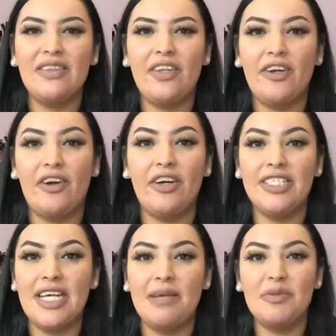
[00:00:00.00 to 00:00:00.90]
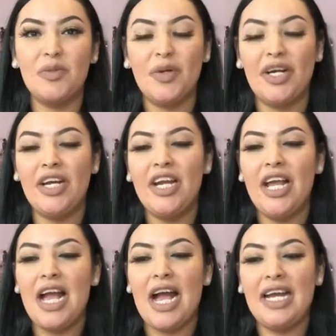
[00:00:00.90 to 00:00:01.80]
There are times where
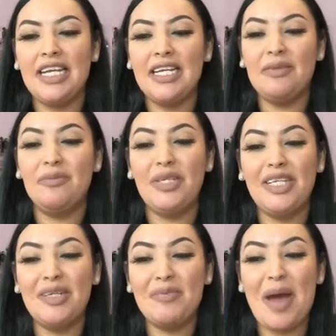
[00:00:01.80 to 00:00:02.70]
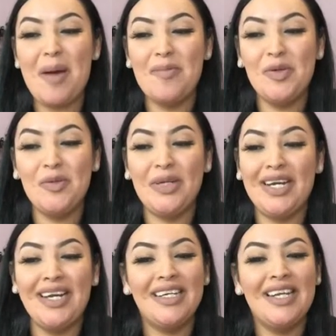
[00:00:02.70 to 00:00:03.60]
I can be in a bad mood
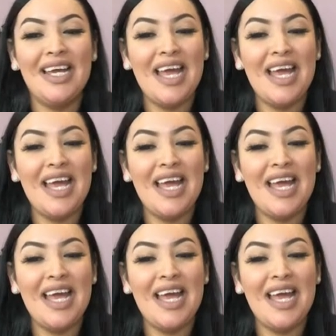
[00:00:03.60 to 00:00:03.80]
and,